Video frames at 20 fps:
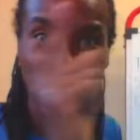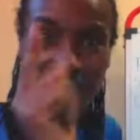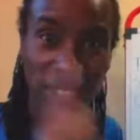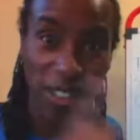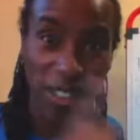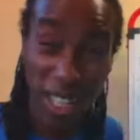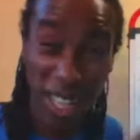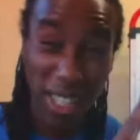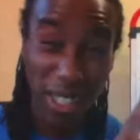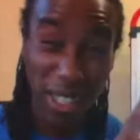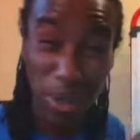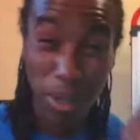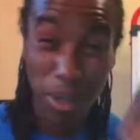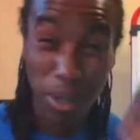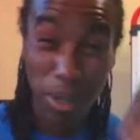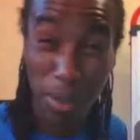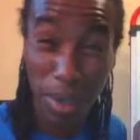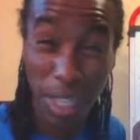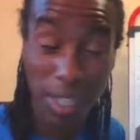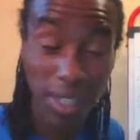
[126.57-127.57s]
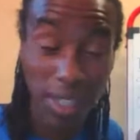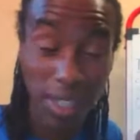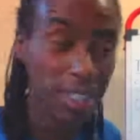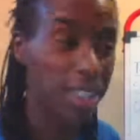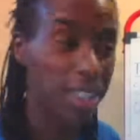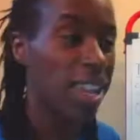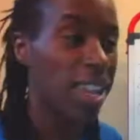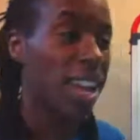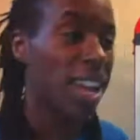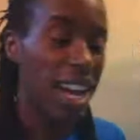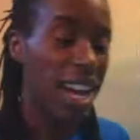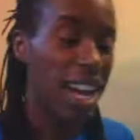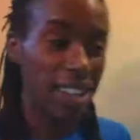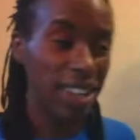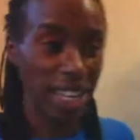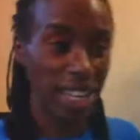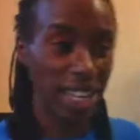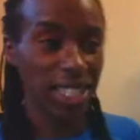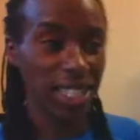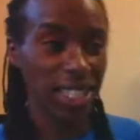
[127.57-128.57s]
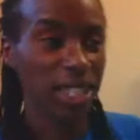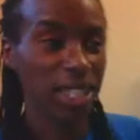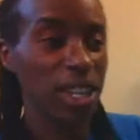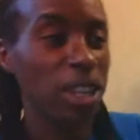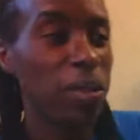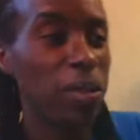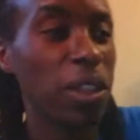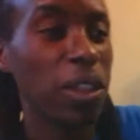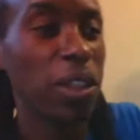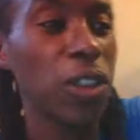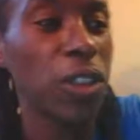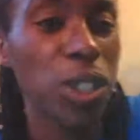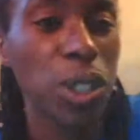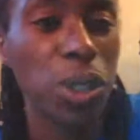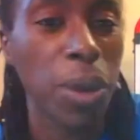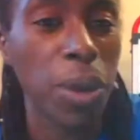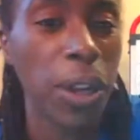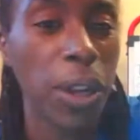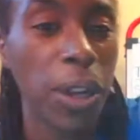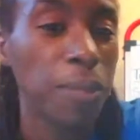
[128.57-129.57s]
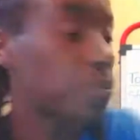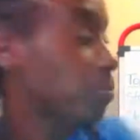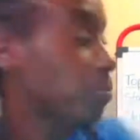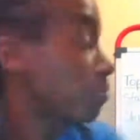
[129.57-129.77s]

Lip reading: to guess what it means. All right, let's start with the first one.